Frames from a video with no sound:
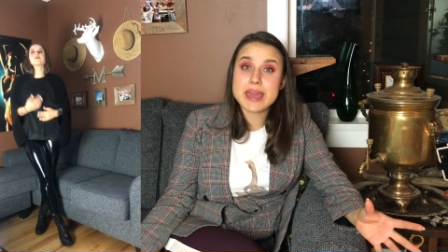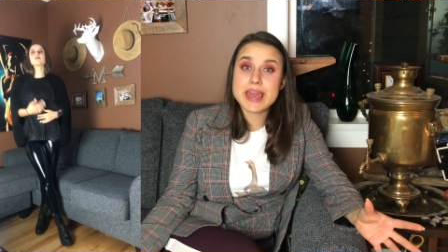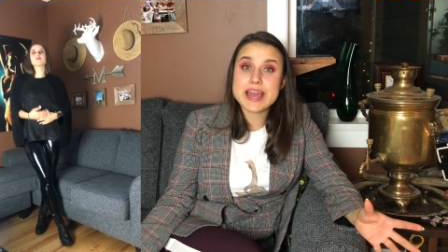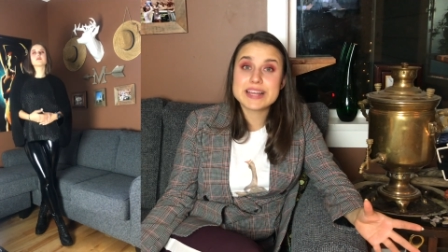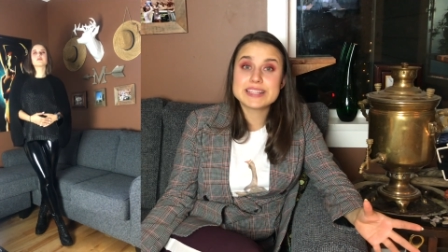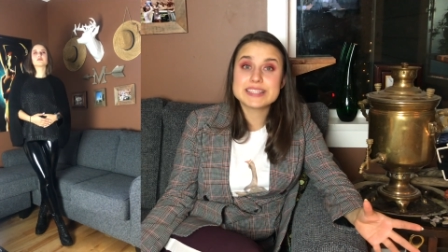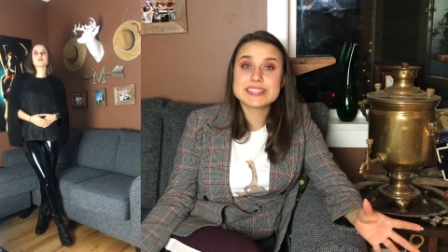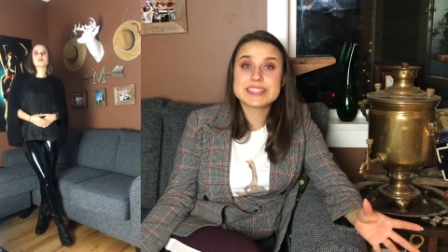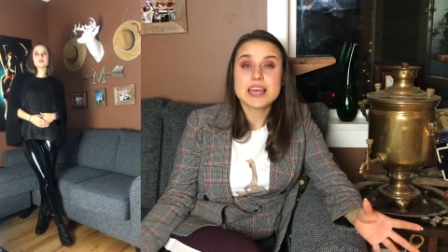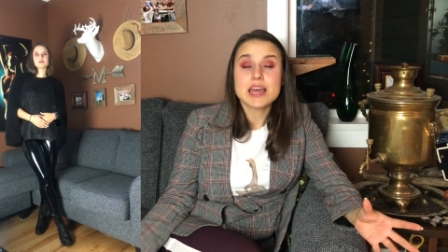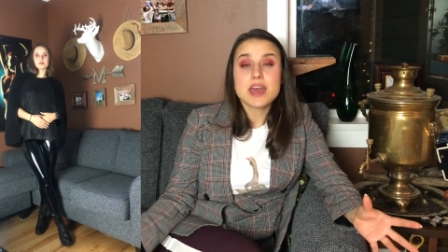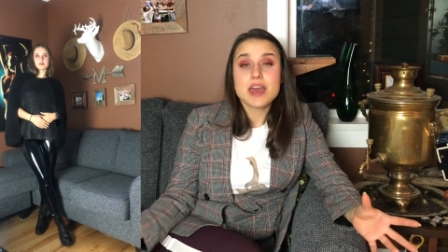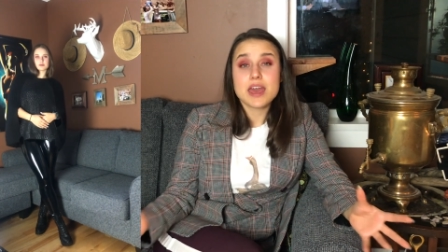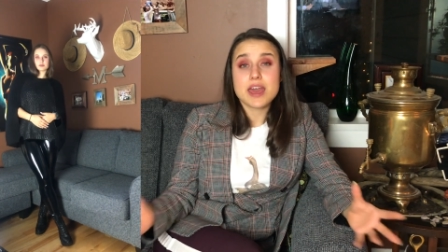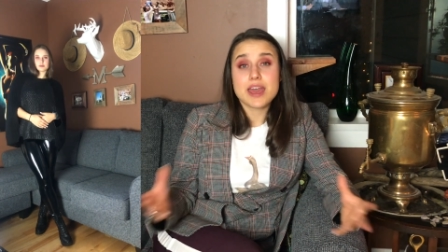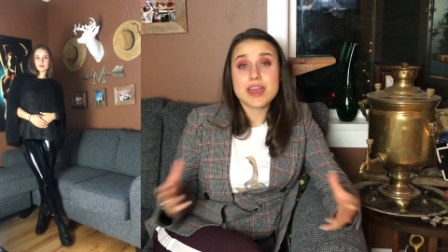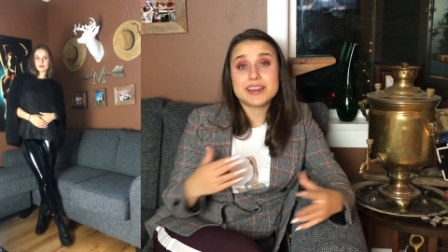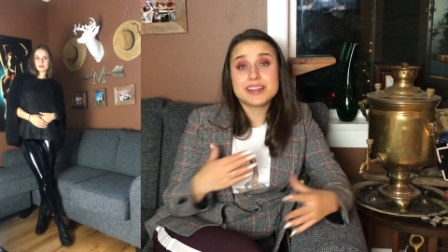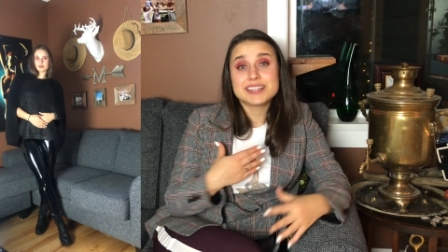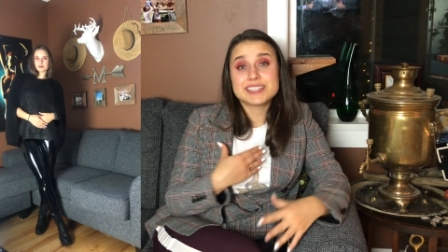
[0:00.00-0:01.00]
pants
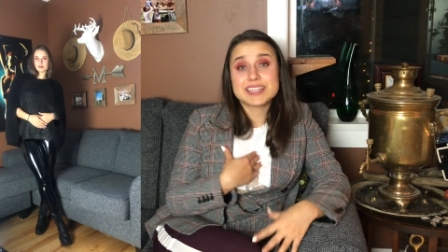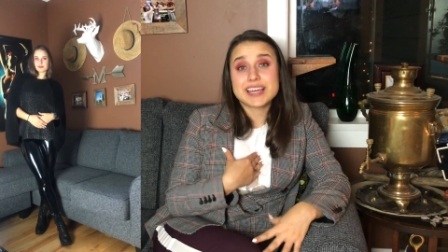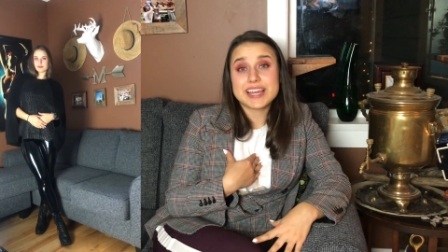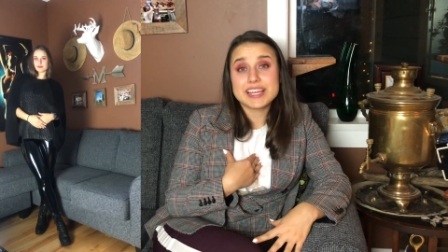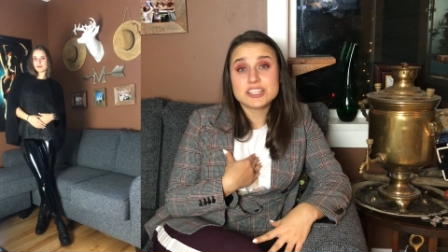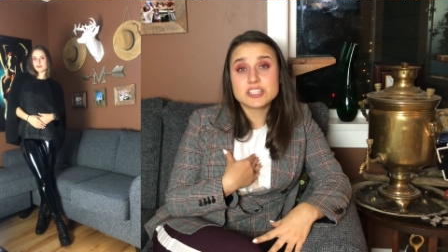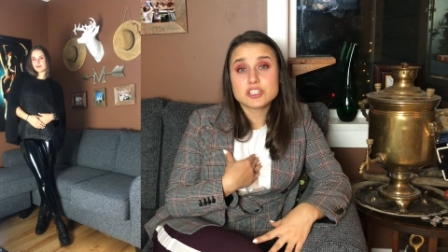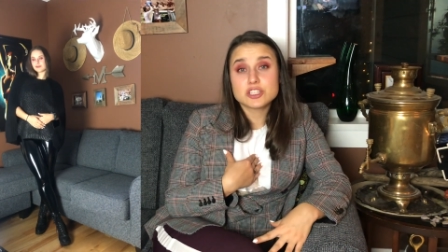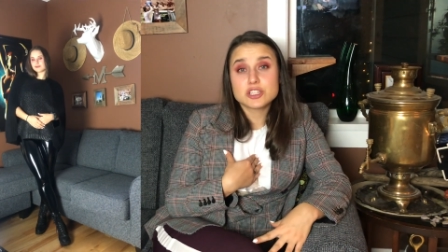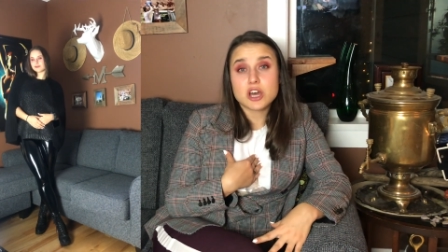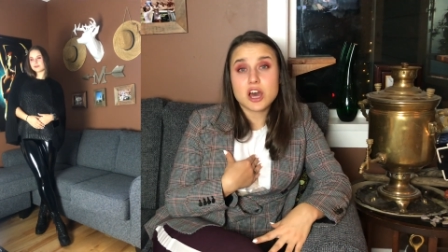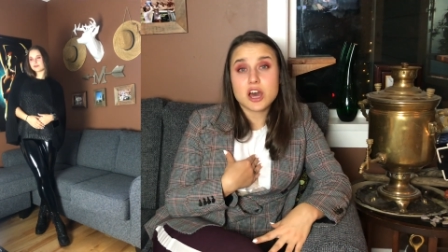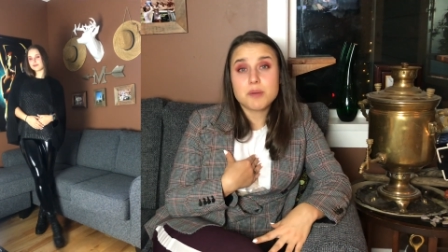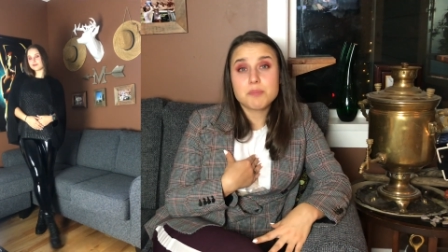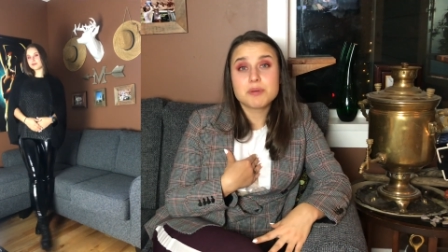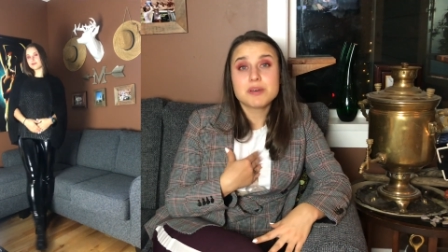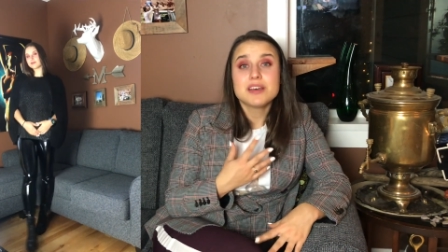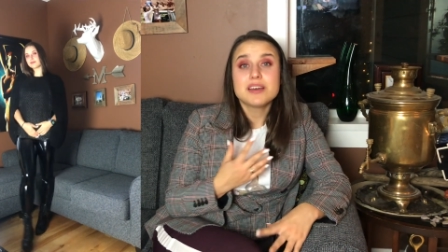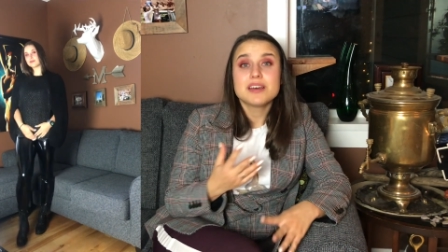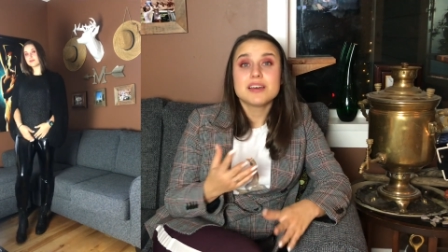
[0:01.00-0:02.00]
and a tight
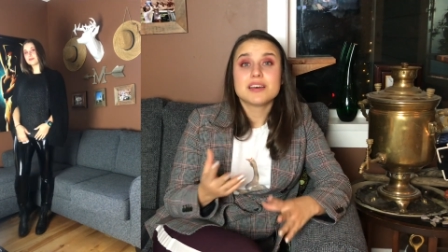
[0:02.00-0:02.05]
top.